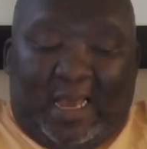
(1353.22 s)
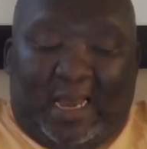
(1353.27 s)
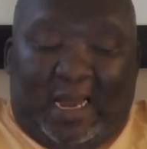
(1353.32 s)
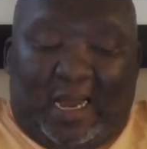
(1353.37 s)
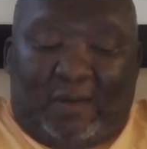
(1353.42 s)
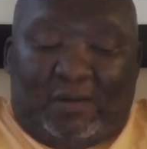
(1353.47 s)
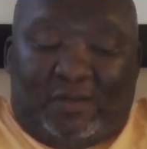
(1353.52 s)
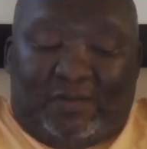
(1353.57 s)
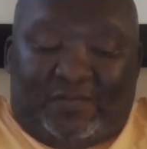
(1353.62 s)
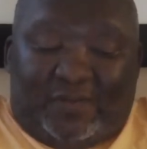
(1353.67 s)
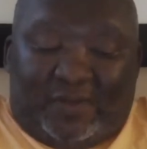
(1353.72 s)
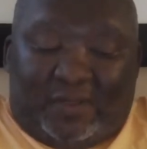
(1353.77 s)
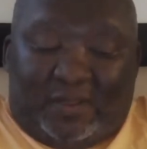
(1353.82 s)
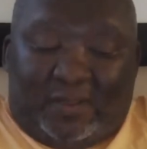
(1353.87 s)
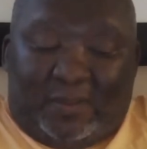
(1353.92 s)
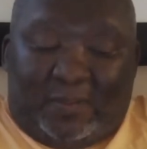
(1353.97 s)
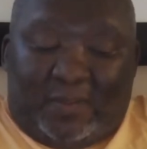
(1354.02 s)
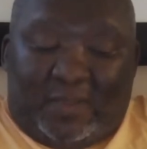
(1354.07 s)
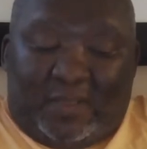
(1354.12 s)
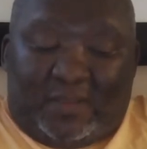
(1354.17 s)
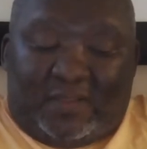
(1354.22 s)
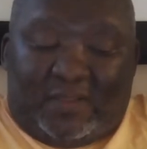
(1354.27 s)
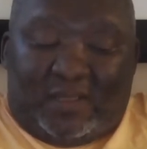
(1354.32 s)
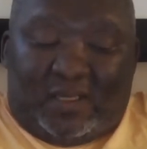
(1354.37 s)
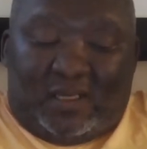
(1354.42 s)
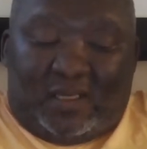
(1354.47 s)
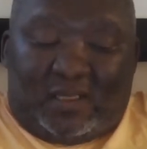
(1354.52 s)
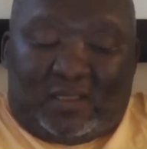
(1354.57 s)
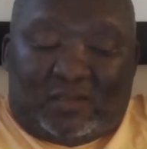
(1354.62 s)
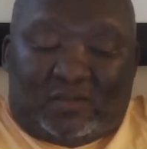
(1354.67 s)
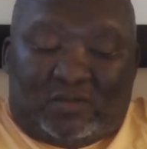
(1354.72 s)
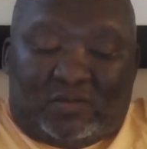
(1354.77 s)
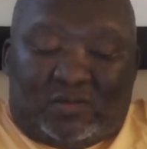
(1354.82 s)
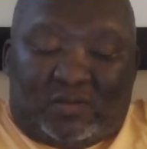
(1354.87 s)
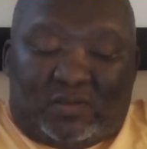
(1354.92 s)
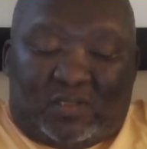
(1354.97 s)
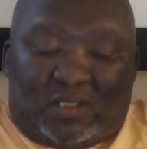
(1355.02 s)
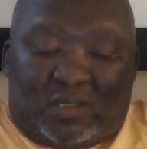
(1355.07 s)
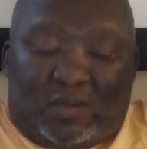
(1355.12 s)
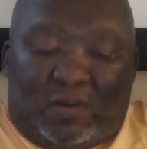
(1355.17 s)
However, the
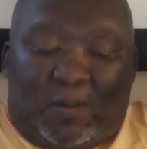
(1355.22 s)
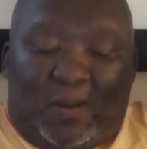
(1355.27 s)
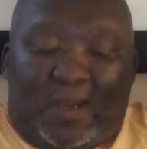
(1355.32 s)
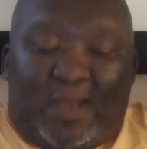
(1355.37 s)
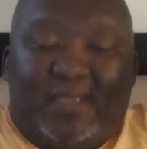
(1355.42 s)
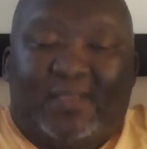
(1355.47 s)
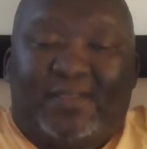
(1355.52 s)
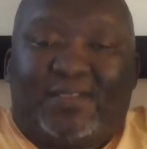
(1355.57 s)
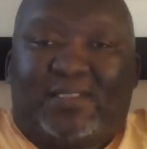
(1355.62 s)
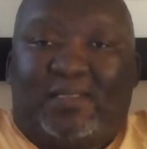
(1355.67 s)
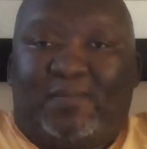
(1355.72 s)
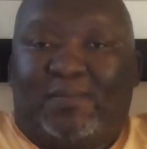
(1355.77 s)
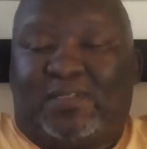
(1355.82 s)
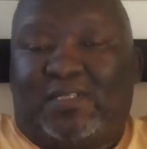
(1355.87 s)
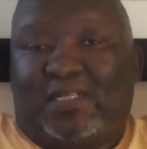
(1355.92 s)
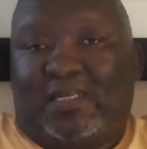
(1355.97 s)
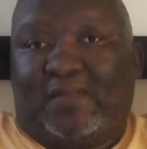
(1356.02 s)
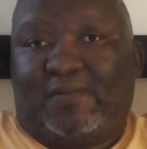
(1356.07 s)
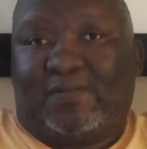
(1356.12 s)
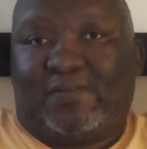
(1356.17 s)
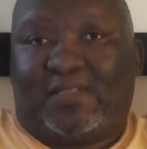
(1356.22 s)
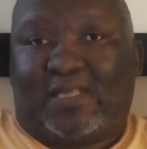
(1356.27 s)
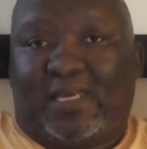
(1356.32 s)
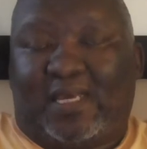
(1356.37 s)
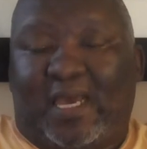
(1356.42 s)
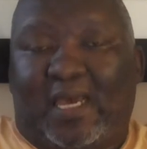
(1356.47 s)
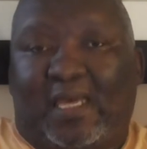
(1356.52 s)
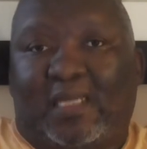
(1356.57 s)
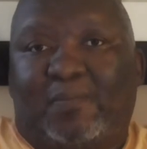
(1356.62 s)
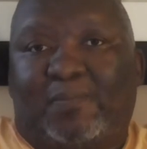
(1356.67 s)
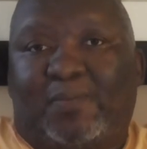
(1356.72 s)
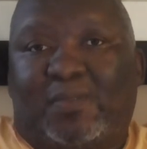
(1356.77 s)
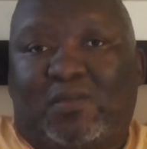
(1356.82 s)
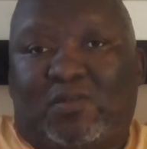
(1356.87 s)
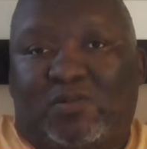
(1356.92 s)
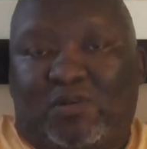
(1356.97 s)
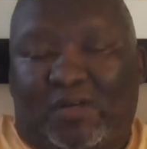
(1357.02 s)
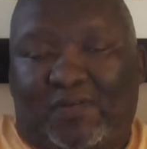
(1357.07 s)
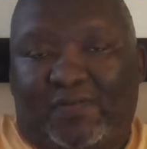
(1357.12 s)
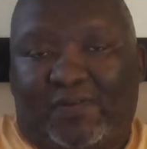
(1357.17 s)
choirs themselves, they had been
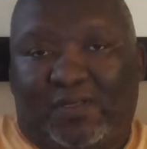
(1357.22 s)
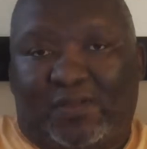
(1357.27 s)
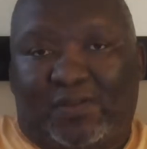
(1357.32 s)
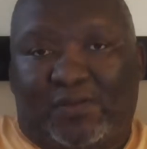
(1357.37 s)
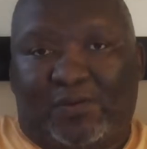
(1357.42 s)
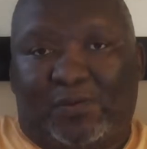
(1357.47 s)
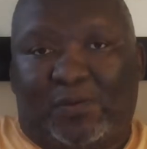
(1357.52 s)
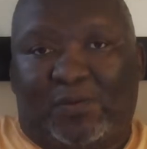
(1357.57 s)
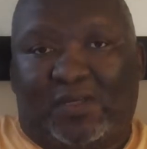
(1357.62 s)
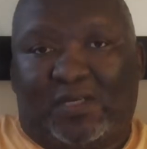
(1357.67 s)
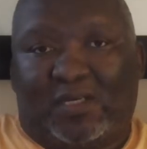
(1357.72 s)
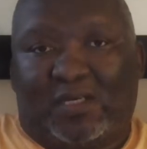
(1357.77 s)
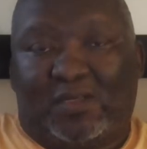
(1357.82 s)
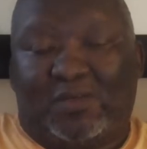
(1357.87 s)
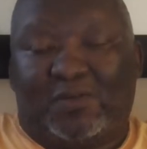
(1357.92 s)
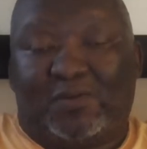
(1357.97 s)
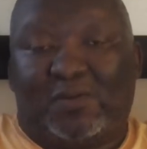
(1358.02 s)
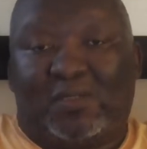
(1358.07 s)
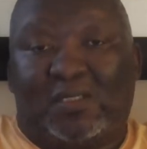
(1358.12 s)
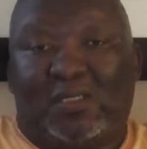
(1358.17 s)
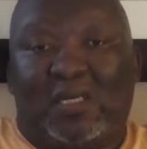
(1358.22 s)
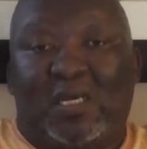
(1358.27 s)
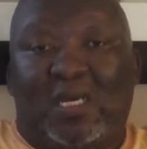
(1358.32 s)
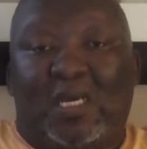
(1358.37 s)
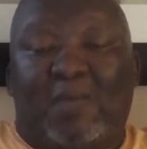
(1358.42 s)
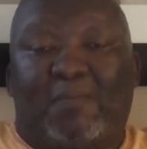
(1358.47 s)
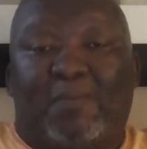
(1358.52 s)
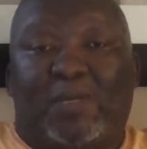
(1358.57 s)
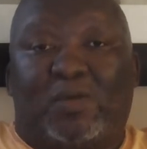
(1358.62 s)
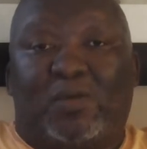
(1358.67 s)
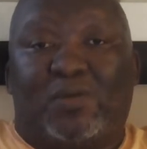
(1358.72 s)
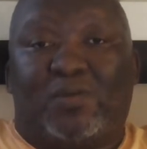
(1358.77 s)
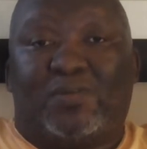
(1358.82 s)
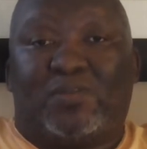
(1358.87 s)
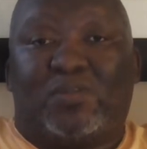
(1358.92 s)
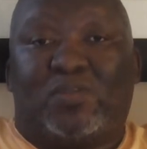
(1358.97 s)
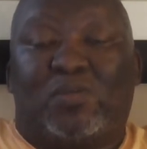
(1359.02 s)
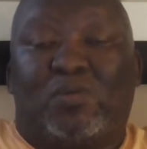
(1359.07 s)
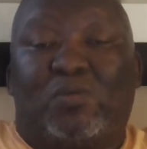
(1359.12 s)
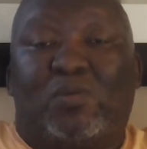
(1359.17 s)
traveling through the country, because
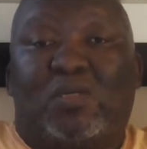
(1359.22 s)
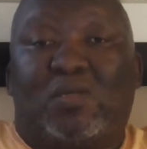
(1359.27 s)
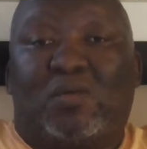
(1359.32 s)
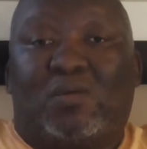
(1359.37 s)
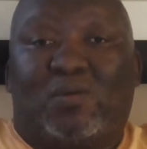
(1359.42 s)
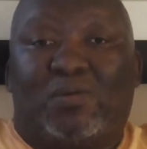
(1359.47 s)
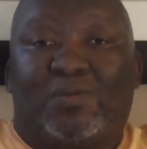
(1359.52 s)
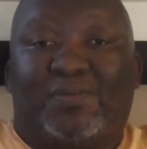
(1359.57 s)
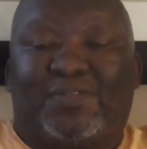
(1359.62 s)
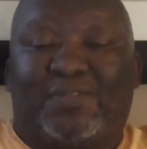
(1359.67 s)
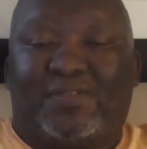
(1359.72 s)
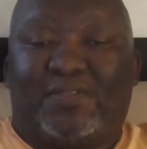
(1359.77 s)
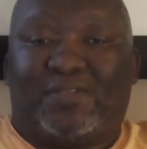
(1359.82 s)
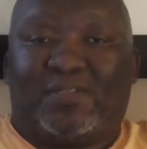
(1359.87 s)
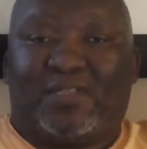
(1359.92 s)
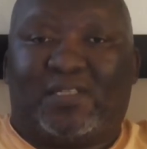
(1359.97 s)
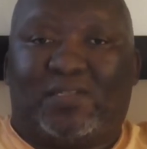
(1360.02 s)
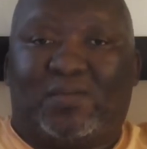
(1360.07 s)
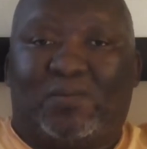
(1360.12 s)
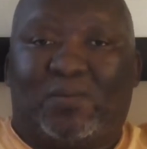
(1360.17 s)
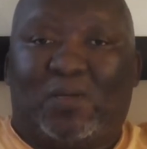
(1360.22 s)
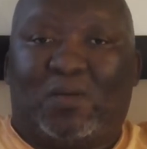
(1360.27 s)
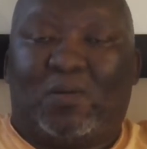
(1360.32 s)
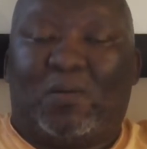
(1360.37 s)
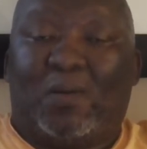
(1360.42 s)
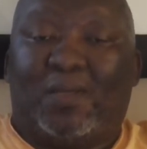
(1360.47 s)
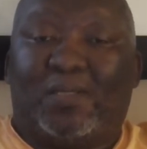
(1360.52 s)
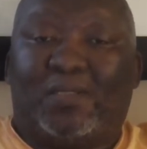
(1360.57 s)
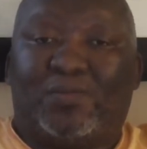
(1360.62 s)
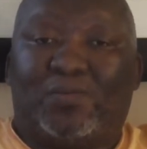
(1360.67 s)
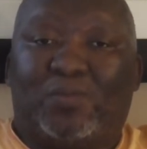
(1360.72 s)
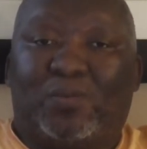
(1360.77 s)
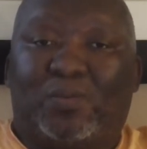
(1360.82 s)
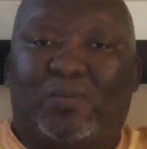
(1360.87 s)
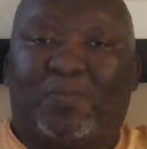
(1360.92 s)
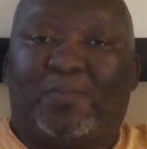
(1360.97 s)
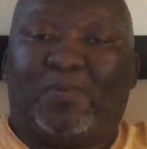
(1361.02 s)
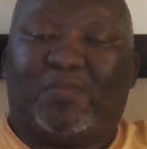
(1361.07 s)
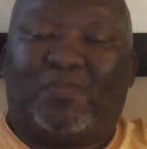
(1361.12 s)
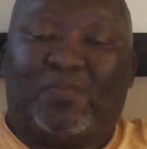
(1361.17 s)
during concerts, that's where choirs
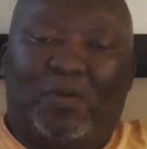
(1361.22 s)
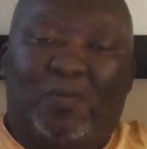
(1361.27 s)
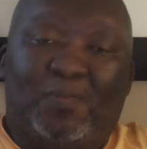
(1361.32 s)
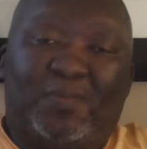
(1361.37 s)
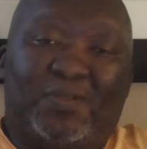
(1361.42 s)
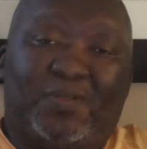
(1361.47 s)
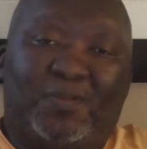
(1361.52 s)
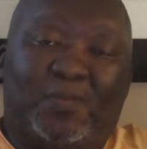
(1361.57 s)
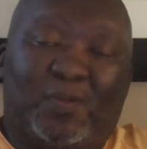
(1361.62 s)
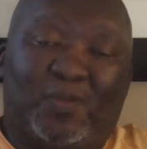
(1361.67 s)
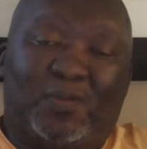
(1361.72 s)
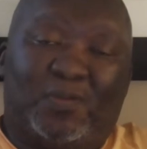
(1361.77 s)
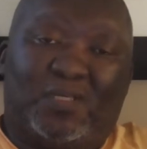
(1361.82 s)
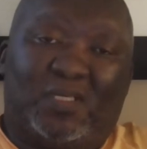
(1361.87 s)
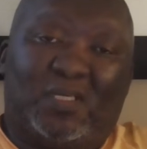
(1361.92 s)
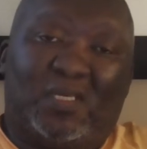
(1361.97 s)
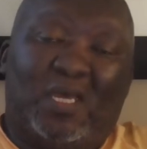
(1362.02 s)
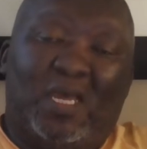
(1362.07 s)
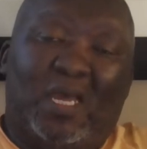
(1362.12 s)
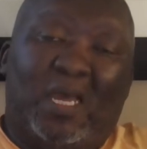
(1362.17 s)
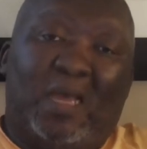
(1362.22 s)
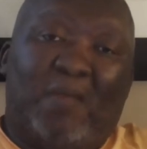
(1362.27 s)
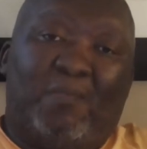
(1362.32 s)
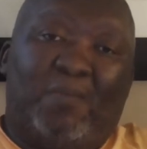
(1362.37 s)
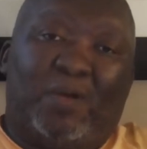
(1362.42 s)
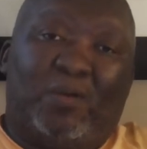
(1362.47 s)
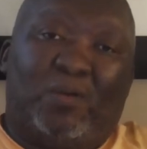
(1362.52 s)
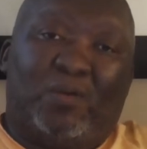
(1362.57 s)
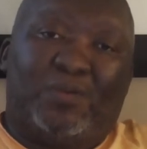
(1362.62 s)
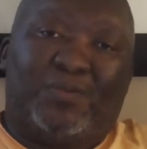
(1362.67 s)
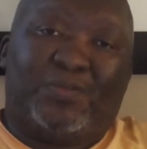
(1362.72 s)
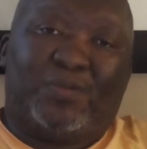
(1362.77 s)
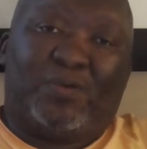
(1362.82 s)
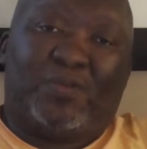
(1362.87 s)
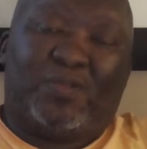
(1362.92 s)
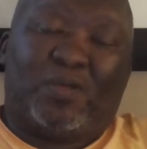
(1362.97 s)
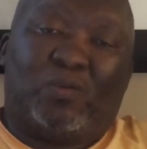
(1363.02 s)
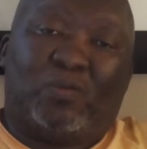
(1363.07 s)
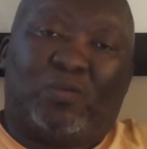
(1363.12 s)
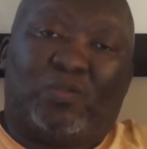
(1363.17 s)
would perform this music, but also
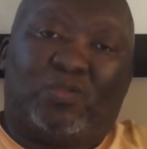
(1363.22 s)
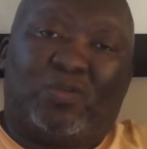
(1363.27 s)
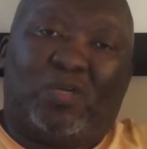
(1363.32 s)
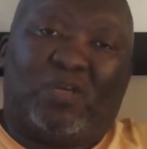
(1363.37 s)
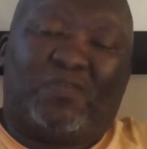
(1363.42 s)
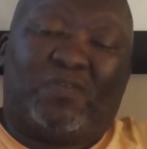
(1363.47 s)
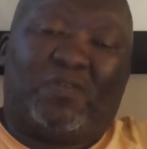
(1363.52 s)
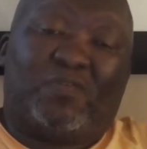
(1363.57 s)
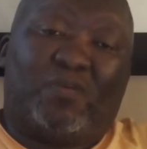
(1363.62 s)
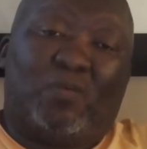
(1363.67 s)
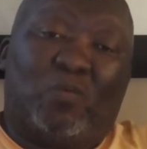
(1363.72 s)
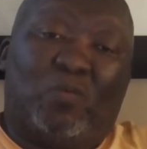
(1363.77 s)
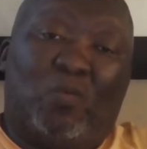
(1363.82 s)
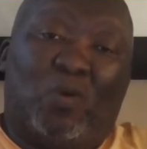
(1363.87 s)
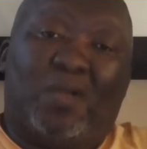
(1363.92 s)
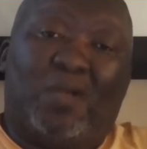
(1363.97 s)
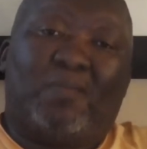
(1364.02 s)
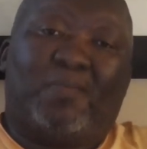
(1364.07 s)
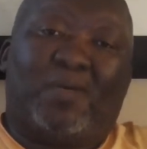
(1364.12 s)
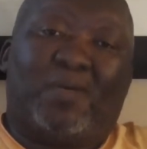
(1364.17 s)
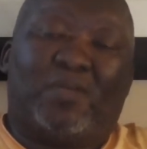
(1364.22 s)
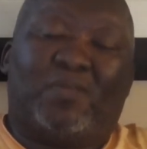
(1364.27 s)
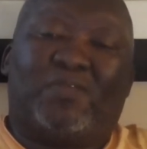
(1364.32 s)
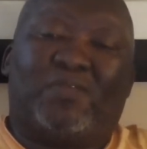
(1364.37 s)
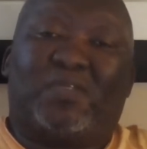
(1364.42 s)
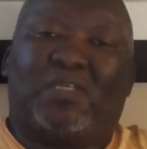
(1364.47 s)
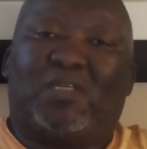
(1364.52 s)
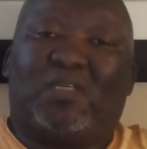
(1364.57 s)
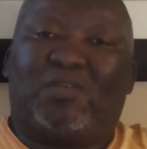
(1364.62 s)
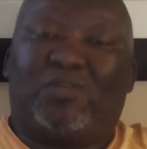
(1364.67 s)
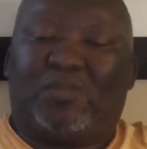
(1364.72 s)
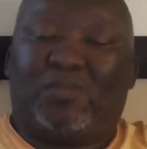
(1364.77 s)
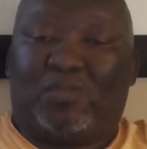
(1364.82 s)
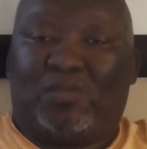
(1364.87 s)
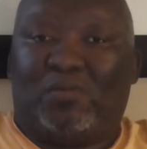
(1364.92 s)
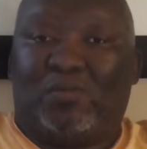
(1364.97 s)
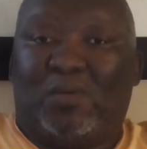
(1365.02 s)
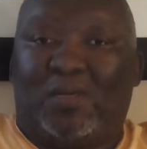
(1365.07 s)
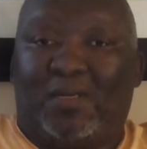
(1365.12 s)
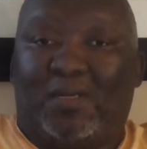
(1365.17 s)
they would travel from one part of the country
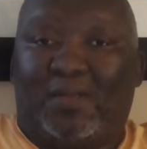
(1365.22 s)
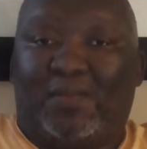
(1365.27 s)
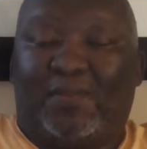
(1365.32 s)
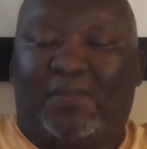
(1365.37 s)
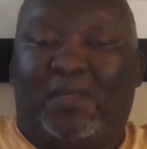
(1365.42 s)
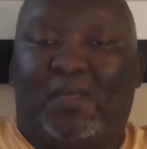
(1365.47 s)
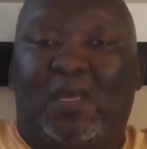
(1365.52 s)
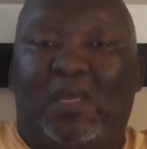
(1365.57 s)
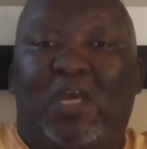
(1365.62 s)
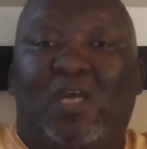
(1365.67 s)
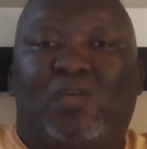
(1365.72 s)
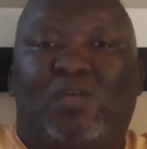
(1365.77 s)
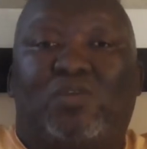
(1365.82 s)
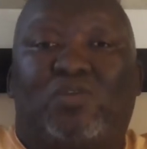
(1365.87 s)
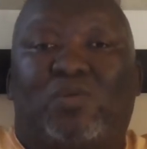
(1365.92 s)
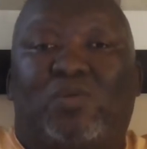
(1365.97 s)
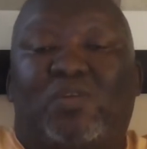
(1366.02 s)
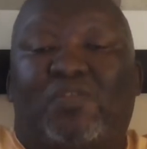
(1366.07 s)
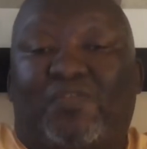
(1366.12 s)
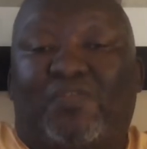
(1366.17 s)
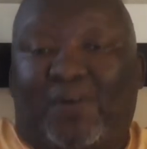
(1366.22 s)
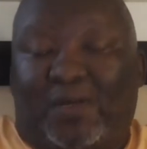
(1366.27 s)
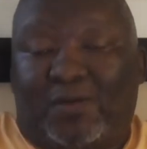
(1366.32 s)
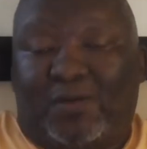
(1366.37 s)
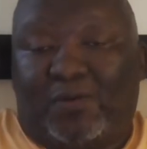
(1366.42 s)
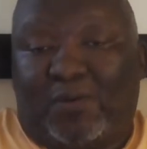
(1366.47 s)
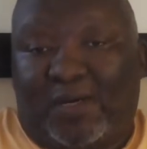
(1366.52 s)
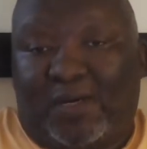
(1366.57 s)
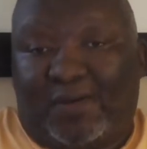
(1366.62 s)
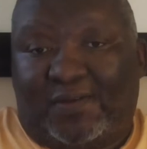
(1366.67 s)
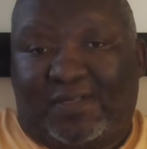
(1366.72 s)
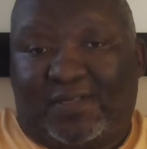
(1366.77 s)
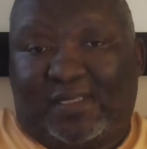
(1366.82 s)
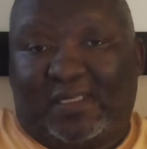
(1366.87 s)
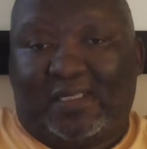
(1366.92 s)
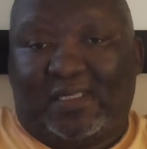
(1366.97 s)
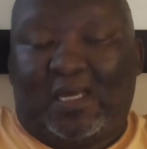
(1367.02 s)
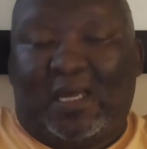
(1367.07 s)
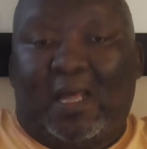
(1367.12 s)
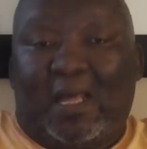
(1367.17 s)
to another doing
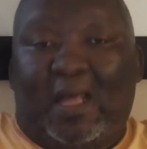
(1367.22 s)
fundraising.